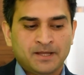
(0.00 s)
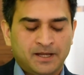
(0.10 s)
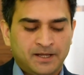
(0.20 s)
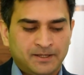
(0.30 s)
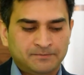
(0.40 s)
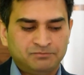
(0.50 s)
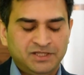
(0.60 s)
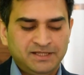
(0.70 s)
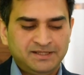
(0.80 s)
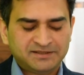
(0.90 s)
The
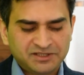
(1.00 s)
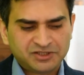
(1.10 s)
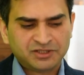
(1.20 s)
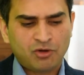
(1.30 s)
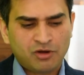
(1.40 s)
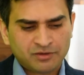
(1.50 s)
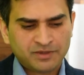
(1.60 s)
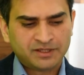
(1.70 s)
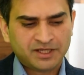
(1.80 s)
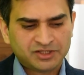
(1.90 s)
decision
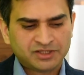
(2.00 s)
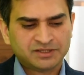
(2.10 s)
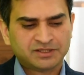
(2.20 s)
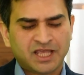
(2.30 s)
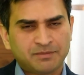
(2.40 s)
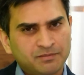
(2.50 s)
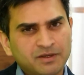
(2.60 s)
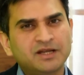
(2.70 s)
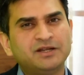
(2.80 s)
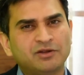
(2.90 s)
augmentation
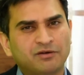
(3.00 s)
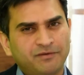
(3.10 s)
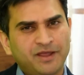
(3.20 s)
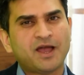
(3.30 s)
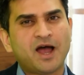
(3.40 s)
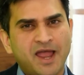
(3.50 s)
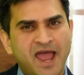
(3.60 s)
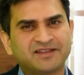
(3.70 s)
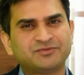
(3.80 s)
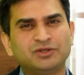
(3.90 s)
capability of AI
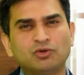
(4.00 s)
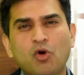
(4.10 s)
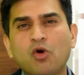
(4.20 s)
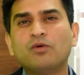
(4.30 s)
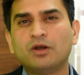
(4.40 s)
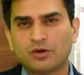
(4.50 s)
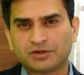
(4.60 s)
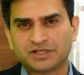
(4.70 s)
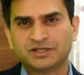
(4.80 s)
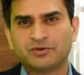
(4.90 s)
has been
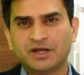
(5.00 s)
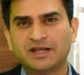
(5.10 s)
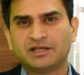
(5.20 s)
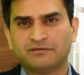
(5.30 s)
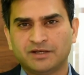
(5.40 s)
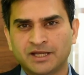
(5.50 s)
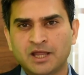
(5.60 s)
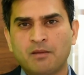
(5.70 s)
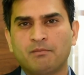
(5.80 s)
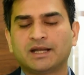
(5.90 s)
overlooked relatively,
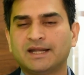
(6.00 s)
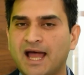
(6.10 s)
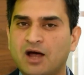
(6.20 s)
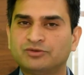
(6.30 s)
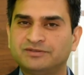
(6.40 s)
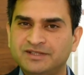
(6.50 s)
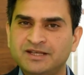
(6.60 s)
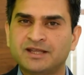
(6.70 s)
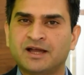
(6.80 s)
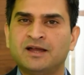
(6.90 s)
but now
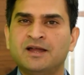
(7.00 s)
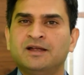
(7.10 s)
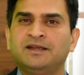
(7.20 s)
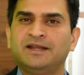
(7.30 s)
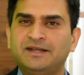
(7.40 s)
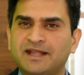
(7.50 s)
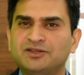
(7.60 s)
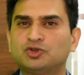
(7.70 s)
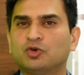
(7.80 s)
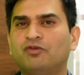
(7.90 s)
Zinia
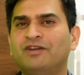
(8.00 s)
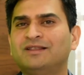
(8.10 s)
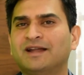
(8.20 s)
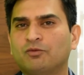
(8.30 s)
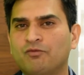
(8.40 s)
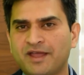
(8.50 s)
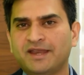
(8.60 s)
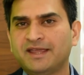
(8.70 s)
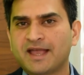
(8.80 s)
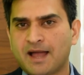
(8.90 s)
intends to fill that
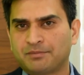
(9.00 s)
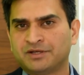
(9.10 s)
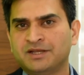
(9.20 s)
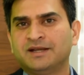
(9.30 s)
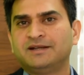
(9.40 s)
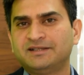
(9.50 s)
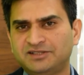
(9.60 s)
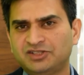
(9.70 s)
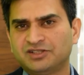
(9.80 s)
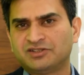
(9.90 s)
very gap.
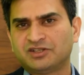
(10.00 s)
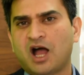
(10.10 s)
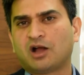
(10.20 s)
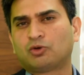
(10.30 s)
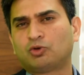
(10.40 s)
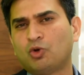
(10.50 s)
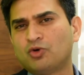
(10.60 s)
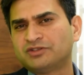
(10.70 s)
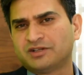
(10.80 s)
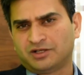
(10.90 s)
Decisions are
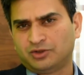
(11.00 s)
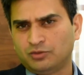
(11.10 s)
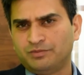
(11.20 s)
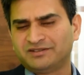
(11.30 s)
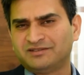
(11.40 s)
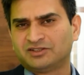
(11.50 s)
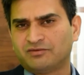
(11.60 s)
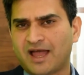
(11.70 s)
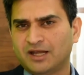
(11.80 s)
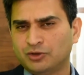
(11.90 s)
closer to business
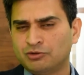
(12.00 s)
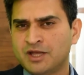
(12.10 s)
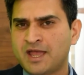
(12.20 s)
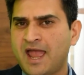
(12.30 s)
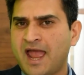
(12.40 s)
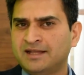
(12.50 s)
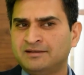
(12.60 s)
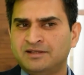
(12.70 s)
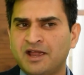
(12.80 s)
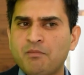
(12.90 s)
value.
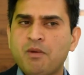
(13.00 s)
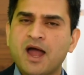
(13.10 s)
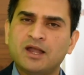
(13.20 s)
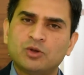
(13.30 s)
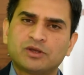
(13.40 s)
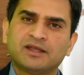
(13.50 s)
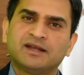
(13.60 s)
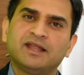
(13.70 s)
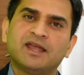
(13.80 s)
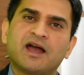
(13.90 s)
and thereby looking
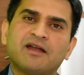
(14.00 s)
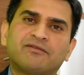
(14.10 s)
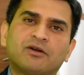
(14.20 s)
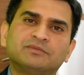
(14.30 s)
at AI from